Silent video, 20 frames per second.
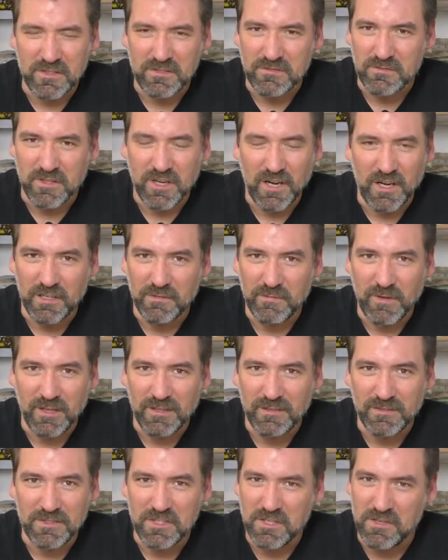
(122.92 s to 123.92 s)
to do
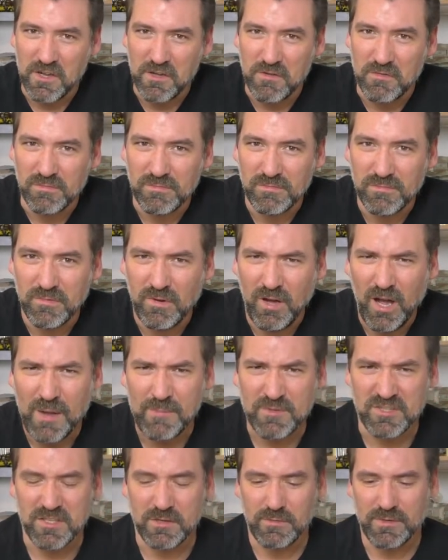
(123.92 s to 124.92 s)
carnival, you know.
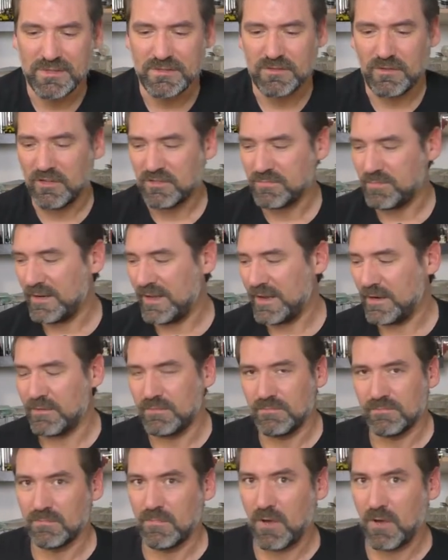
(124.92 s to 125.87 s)
I'm a serious cosplayer.